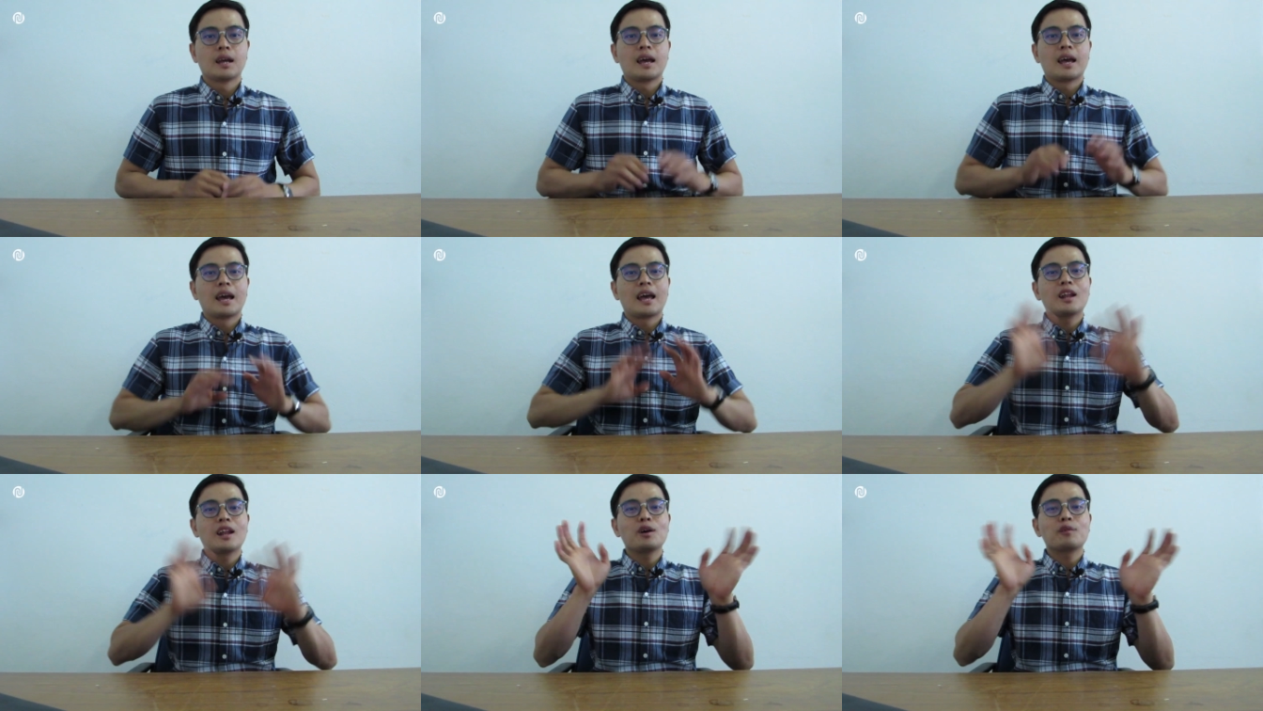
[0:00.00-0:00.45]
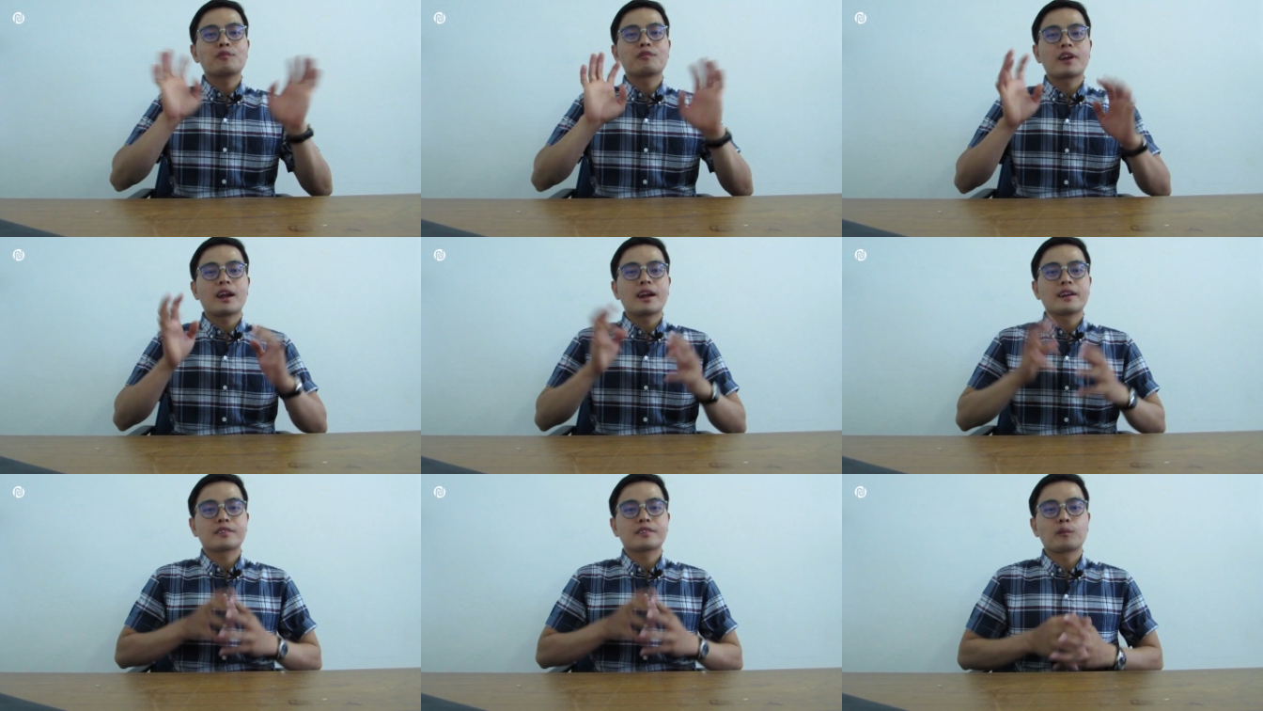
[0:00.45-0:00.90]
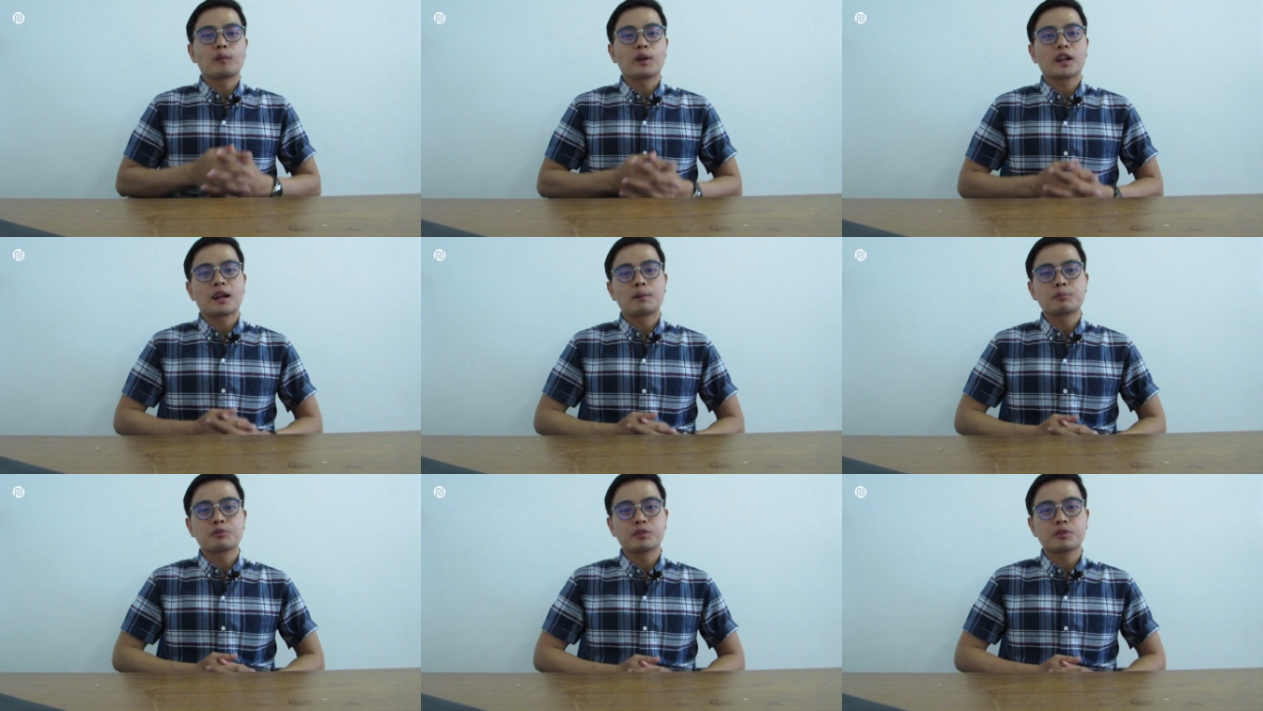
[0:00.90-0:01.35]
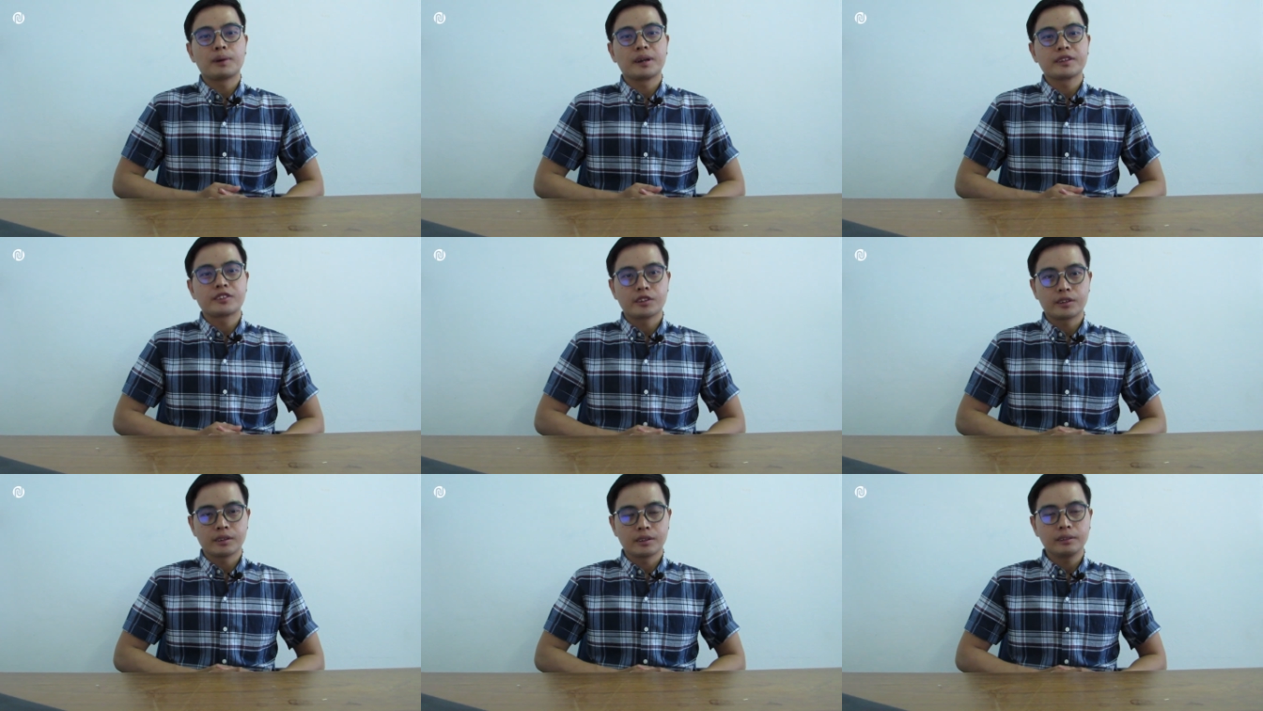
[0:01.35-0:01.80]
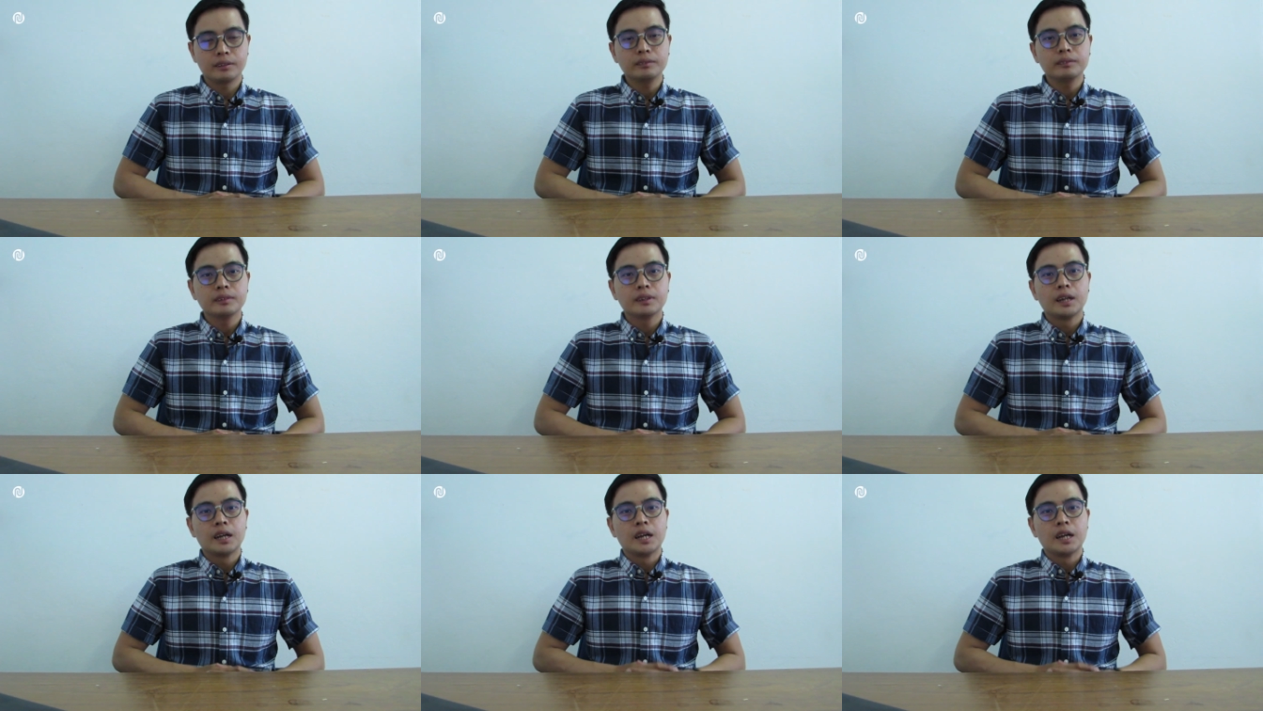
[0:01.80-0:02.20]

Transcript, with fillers: Hello friends, welcome to my channel.